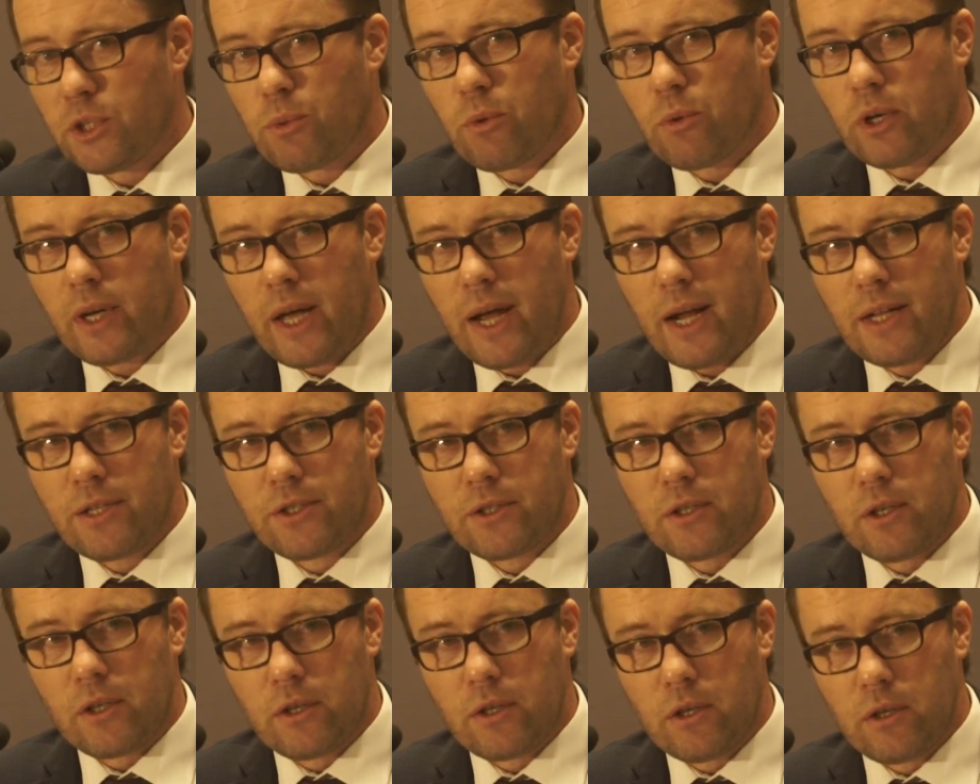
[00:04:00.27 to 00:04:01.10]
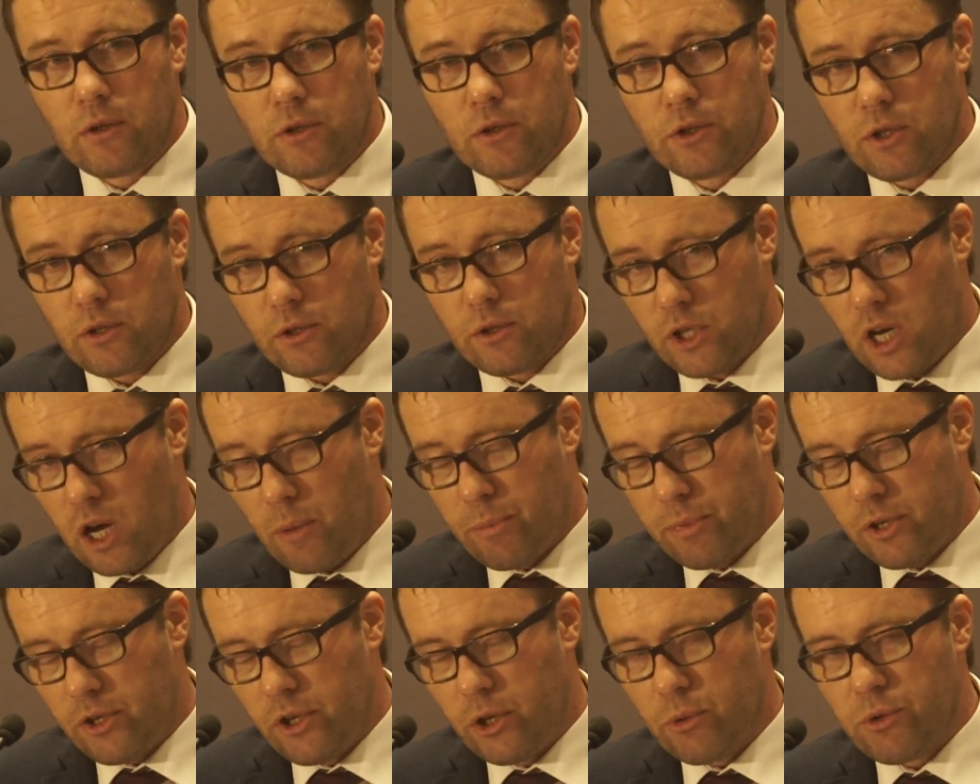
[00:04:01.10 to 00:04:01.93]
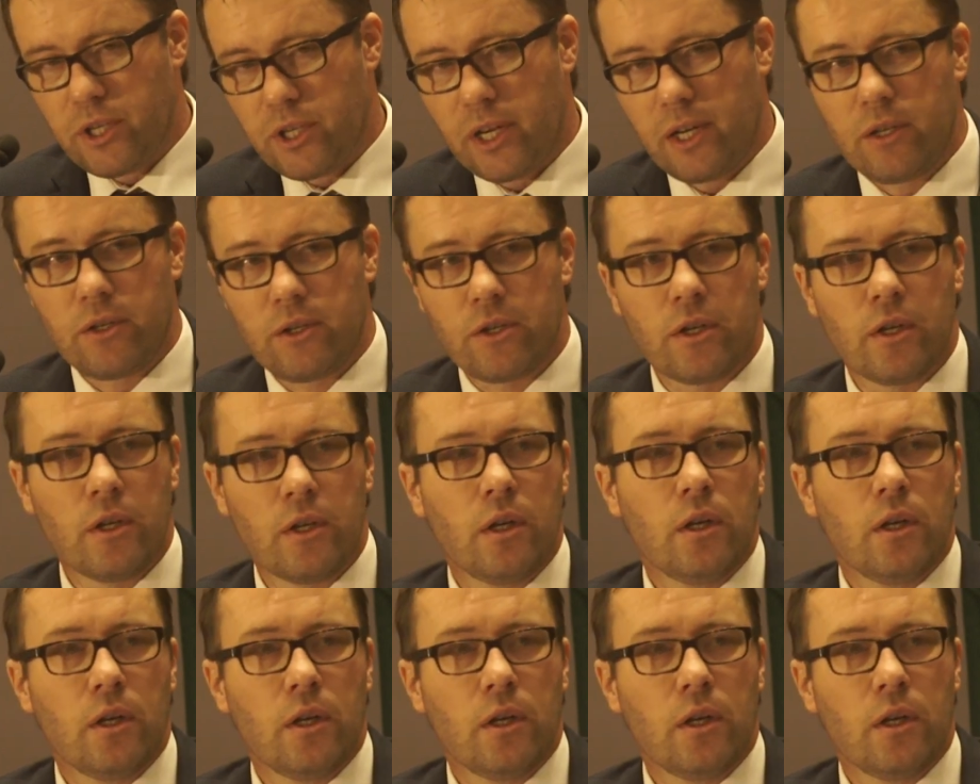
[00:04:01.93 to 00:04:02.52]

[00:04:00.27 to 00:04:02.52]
were cancelled, stopped in New Zealand,